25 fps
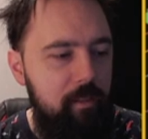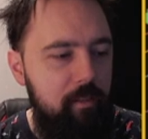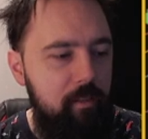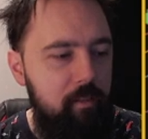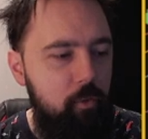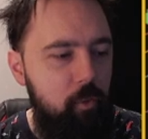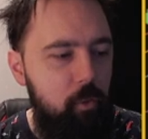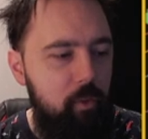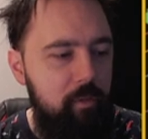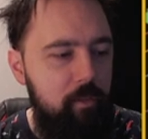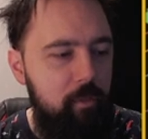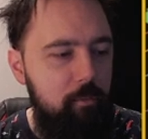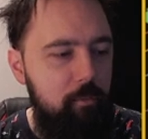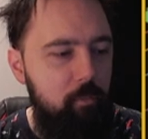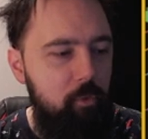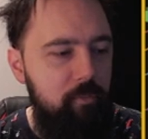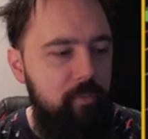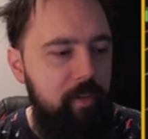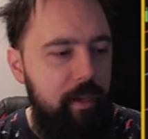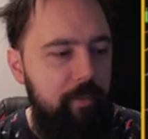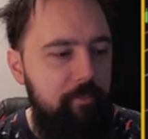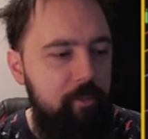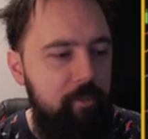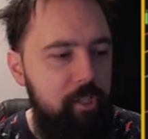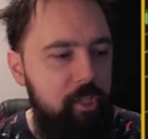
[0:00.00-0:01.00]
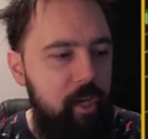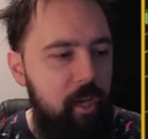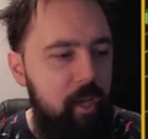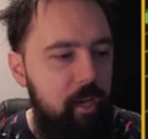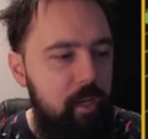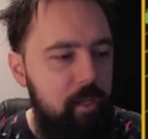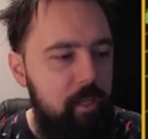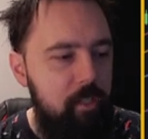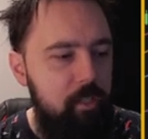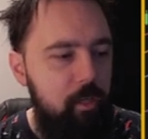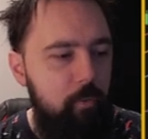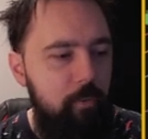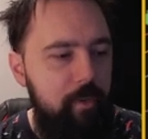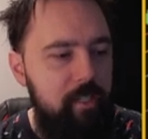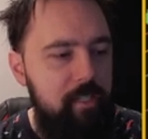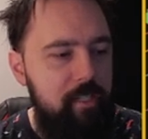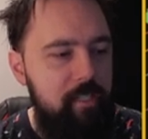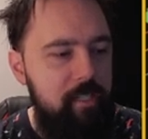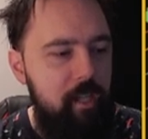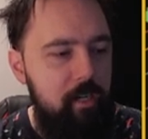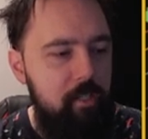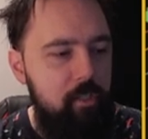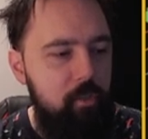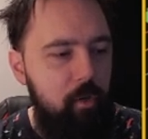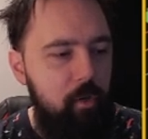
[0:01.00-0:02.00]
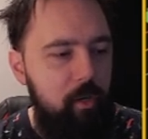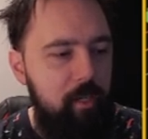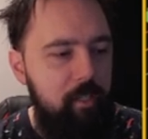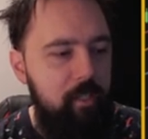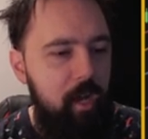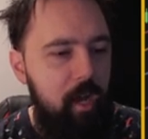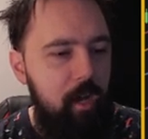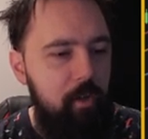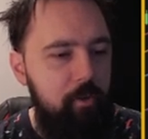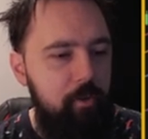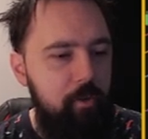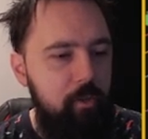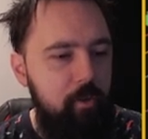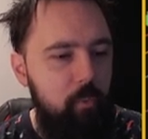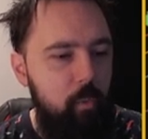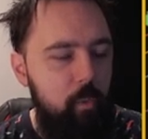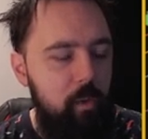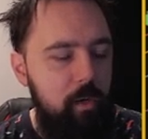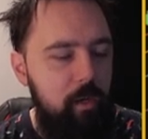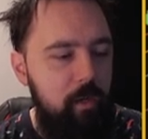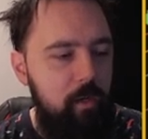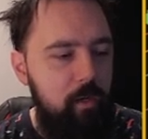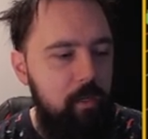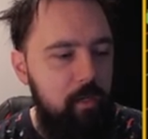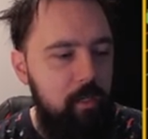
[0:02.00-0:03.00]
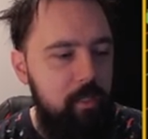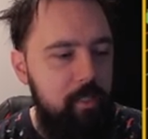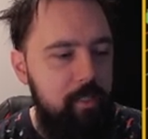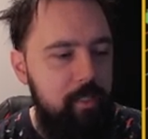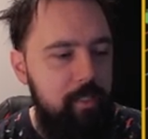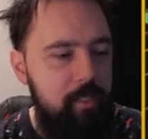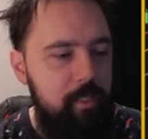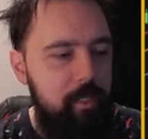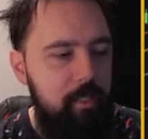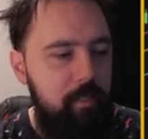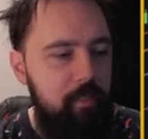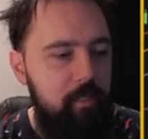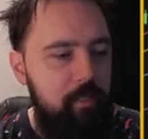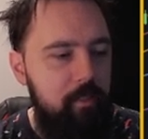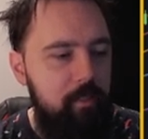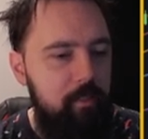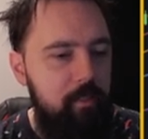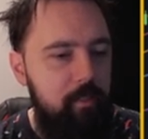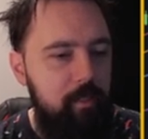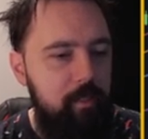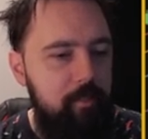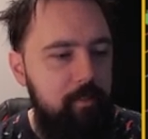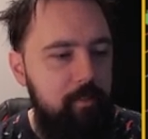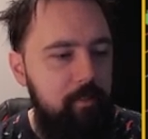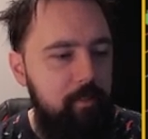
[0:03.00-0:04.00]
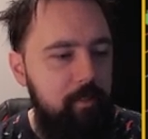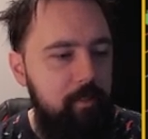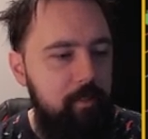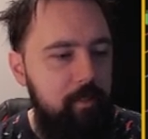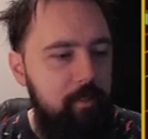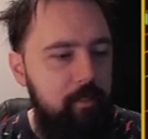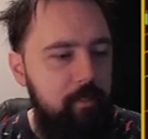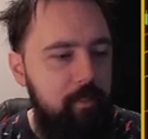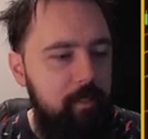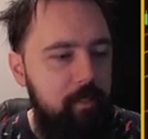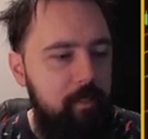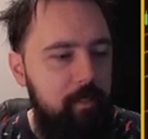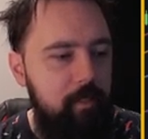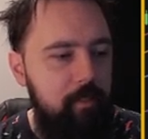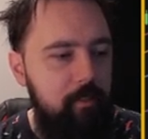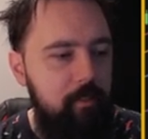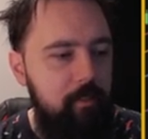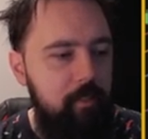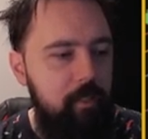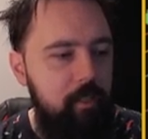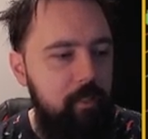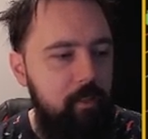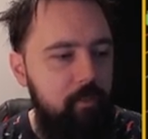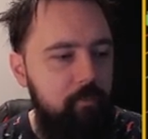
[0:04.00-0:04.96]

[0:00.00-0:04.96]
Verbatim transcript: and 200 moving average so when it starts going down you want to see that, that the